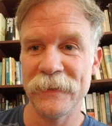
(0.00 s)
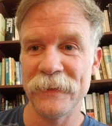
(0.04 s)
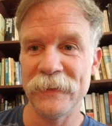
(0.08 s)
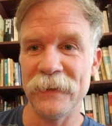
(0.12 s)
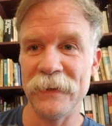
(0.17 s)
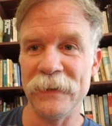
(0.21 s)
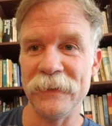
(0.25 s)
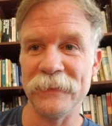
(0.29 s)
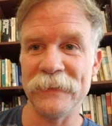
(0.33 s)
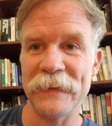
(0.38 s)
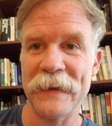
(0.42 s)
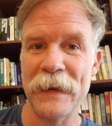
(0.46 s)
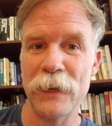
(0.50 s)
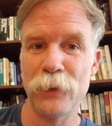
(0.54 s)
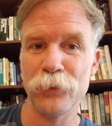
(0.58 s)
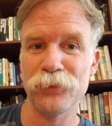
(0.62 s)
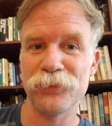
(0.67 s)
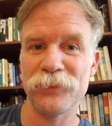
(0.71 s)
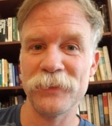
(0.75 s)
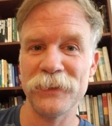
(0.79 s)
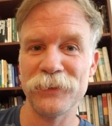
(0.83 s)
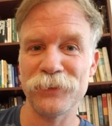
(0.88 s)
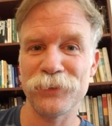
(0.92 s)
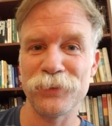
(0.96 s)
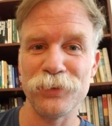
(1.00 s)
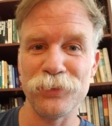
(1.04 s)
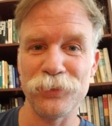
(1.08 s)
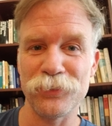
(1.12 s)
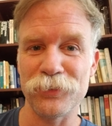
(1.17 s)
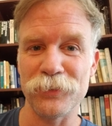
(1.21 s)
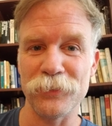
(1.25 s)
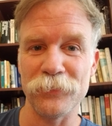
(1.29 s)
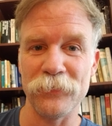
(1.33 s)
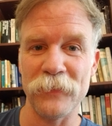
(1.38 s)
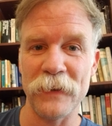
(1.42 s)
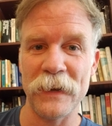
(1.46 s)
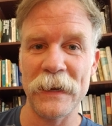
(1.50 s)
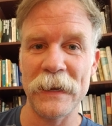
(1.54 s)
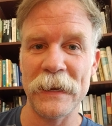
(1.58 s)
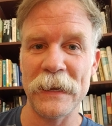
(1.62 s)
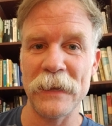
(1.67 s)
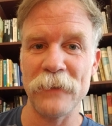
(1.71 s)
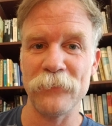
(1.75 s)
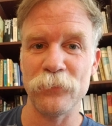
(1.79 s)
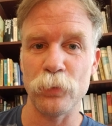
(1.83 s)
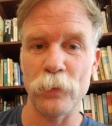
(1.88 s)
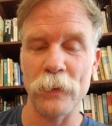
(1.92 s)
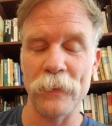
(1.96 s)
allows it to
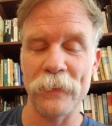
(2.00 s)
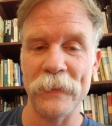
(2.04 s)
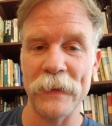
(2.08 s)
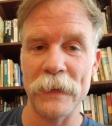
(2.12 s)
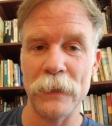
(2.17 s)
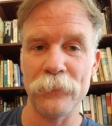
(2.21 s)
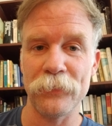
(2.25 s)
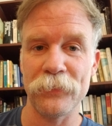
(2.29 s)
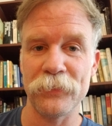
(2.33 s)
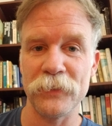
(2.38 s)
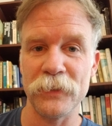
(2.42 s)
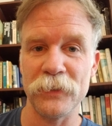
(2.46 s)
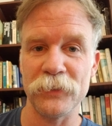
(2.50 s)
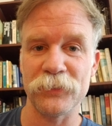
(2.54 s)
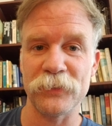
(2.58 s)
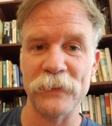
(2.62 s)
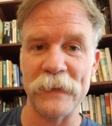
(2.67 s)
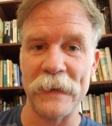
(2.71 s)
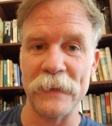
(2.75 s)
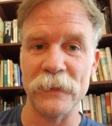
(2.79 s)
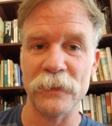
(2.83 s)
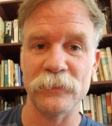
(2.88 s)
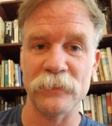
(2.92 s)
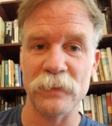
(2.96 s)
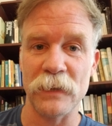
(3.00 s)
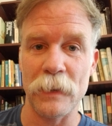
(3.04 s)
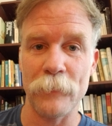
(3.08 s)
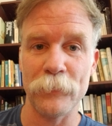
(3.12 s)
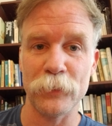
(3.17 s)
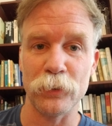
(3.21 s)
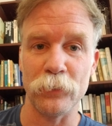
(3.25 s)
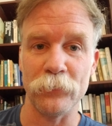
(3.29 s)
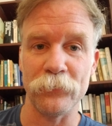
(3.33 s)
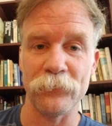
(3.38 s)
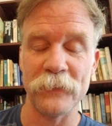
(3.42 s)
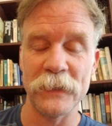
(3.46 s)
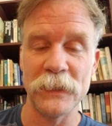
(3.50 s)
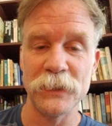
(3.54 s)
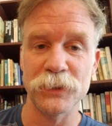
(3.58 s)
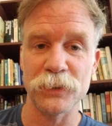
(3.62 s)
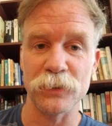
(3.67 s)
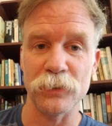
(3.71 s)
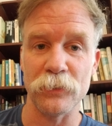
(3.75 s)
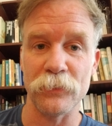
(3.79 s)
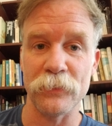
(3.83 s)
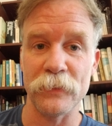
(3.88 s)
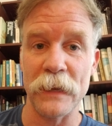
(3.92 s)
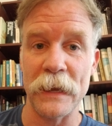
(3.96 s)
survive without this anatomical
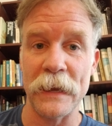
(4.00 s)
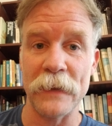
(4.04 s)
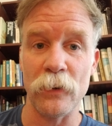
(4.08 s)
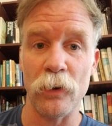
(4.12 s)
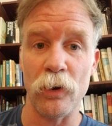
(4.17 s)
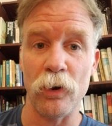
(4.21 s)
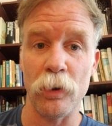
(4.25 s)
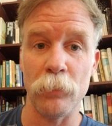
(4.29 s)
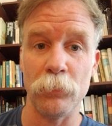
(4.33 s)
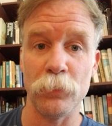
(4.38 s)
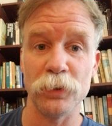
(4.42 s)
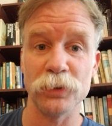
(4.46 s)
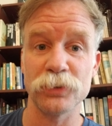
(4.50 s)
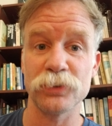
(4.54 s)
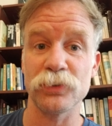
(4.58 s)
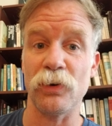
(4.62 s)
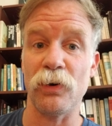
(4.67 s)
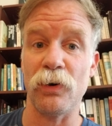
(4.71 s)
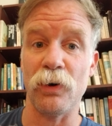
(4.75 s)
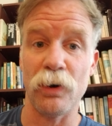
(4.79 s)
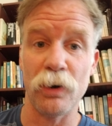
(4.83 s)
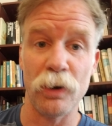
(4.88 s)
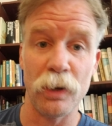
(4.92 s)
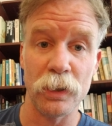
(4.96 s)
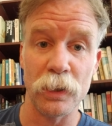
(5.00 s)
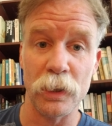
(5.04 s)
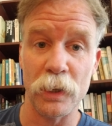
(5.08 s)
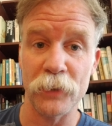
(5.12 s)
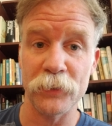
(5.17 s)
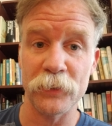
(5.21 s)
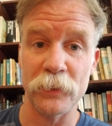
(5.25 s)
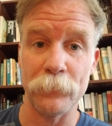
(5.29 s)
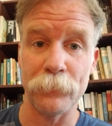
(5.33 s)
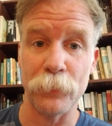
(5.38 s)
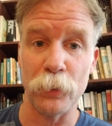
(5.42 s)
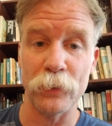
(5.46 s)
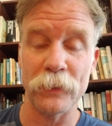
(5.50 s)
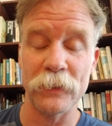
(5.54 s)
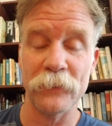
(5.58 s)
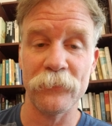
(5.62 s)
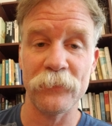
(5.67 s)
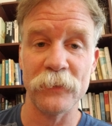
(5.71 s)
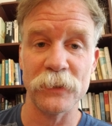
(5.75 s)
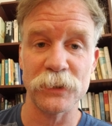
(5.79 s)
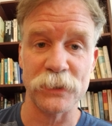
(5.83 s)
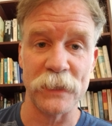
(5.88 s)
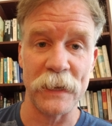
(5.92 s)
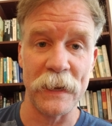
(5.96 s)
feature that almost all other bony
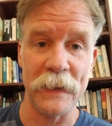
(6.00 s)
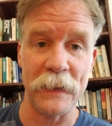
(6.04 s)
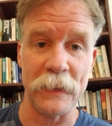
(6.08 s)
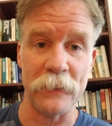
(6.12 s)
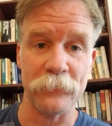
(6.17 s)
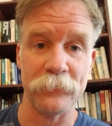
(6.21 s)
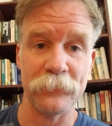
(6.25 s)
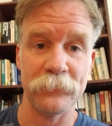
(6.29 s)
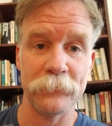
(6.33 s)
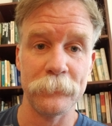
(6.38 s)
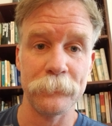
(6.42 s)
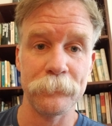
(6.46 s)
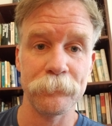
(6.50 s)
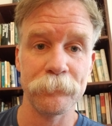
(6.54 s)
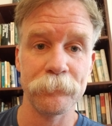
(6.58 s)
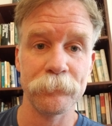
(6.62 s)
fish have?